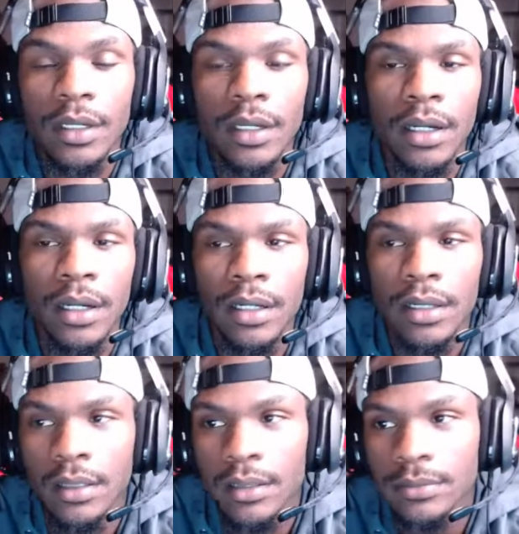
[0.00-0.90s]

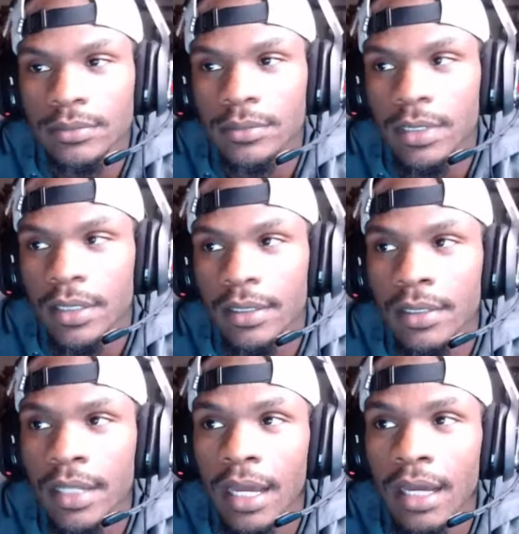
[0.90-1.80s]
Nah,
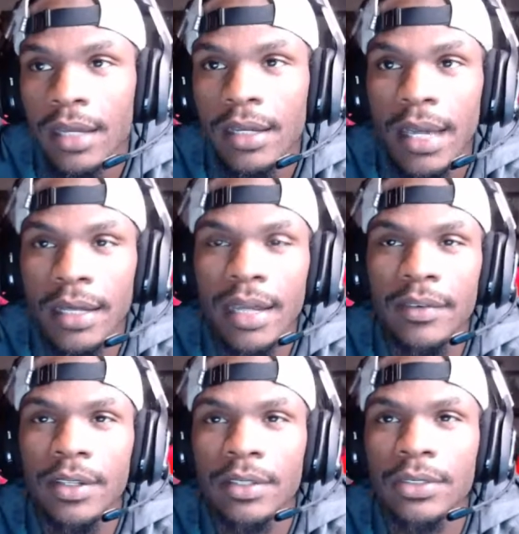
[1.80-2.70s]
I didn't have
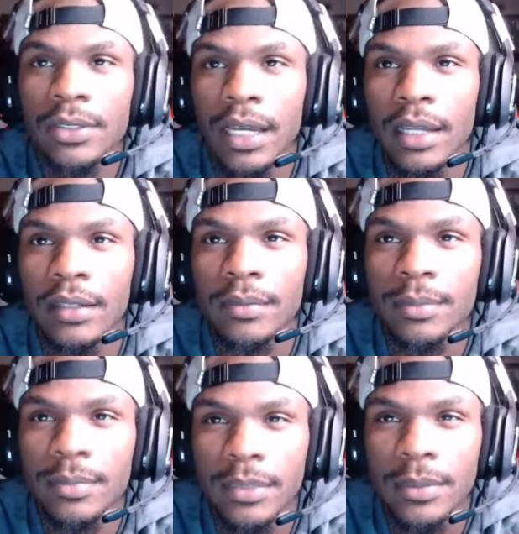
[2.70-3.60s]
a go-to lineup,
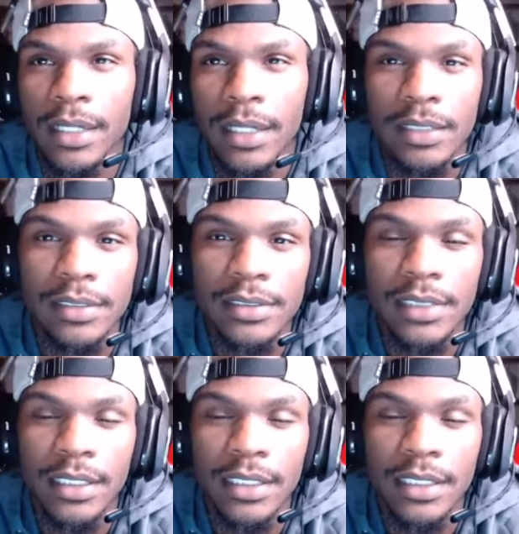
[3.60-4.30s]
to be honest.